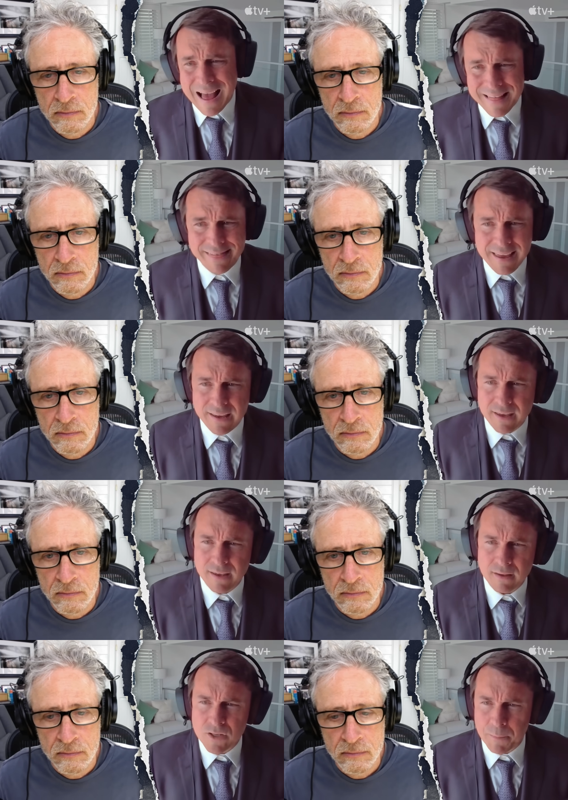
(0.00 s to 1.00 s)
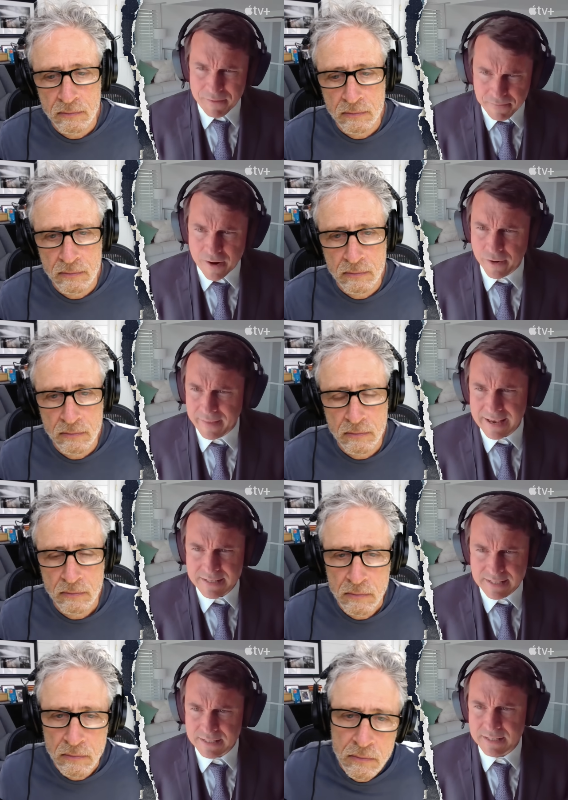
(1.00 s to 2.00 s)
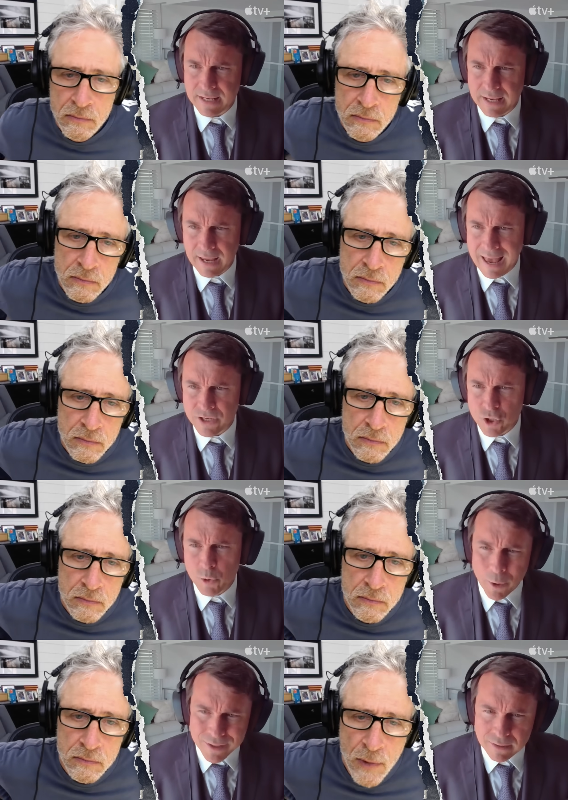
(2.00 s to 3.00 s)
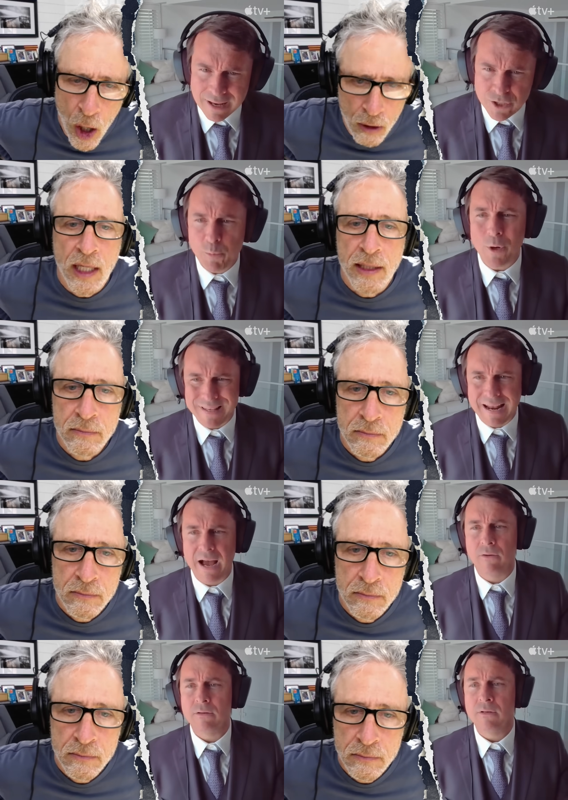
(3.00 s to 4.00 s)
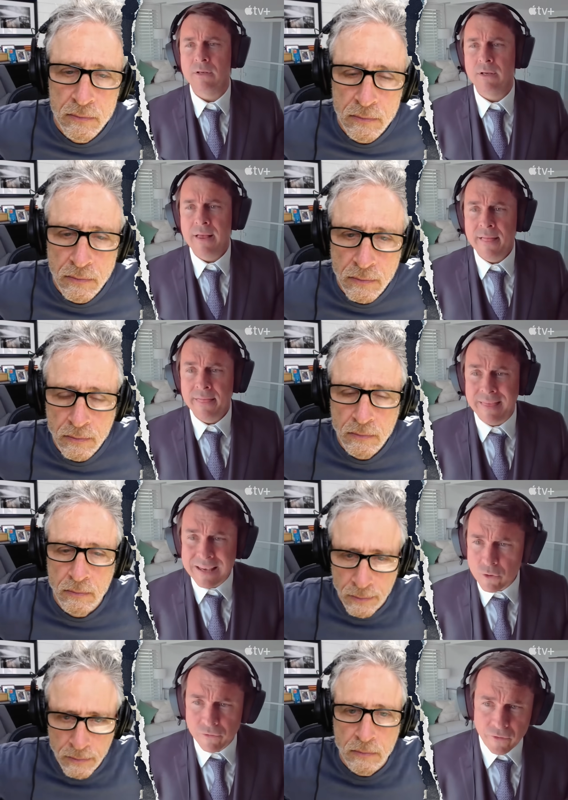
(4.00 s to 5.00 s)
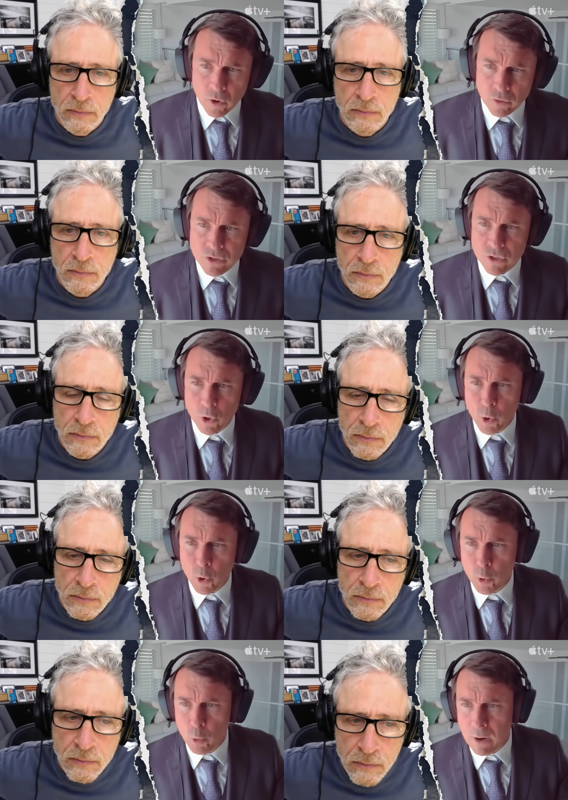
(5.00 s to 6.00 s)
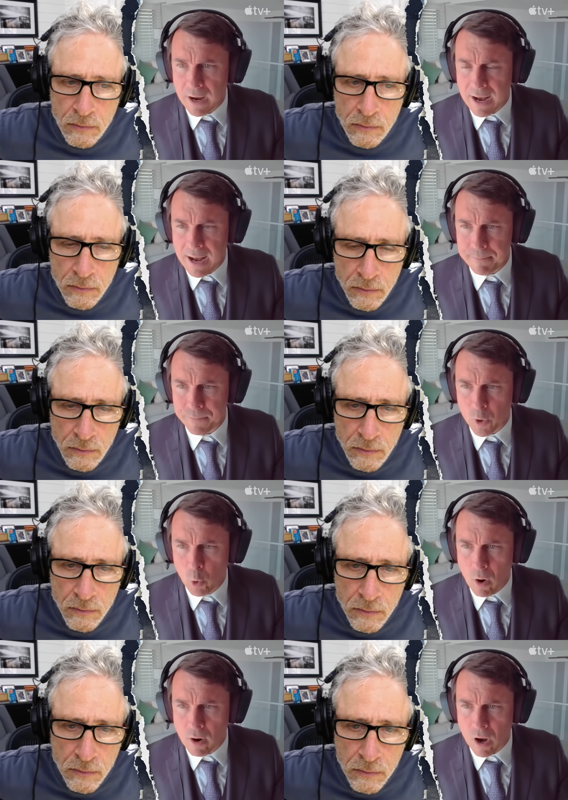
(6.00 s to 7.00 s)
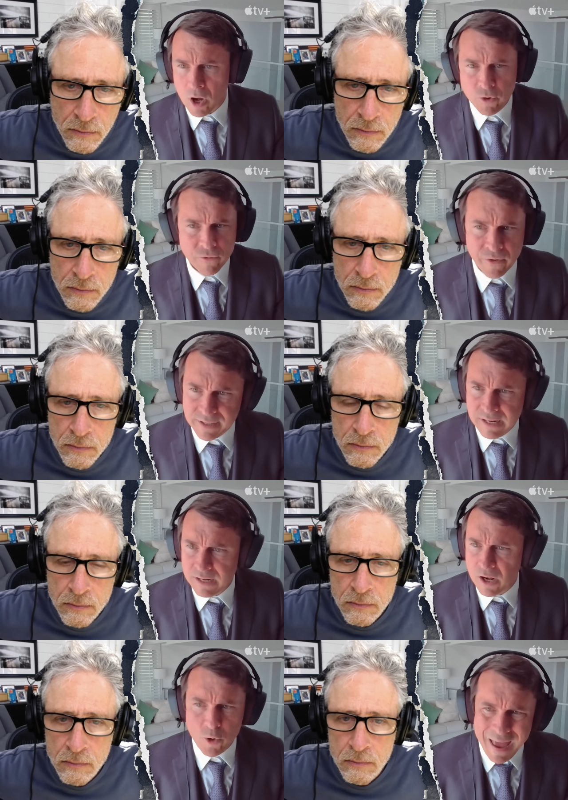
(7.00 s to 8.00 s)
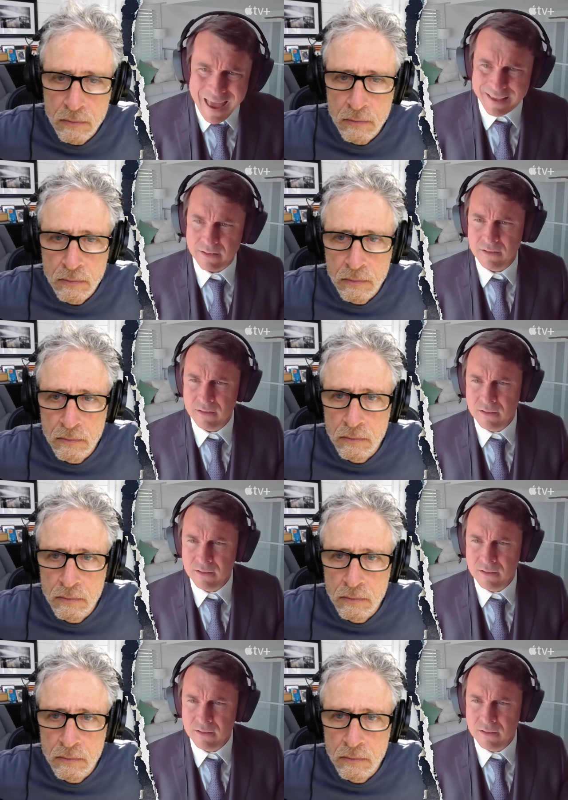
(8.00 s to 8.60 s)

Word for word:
Speaker 1: I think to be fair to the SEC, as you point right. as you pointed out, these mm-hmm. are folks who um, who are underfunded and undermanned.